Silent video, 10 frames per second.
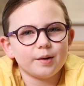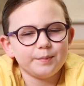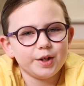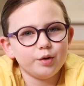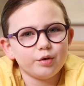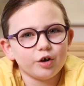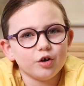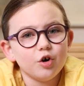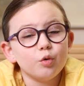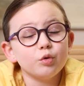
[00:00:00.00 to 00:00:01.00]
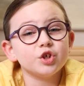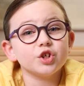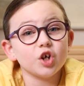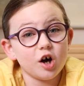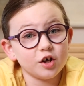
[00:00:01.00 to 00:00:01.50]
computer, which
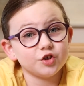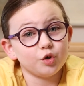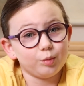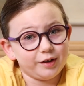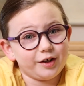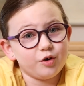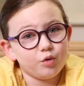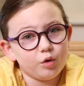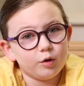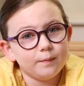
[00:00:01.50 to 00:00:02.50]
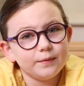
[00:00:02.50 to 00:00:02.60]
is also really cool.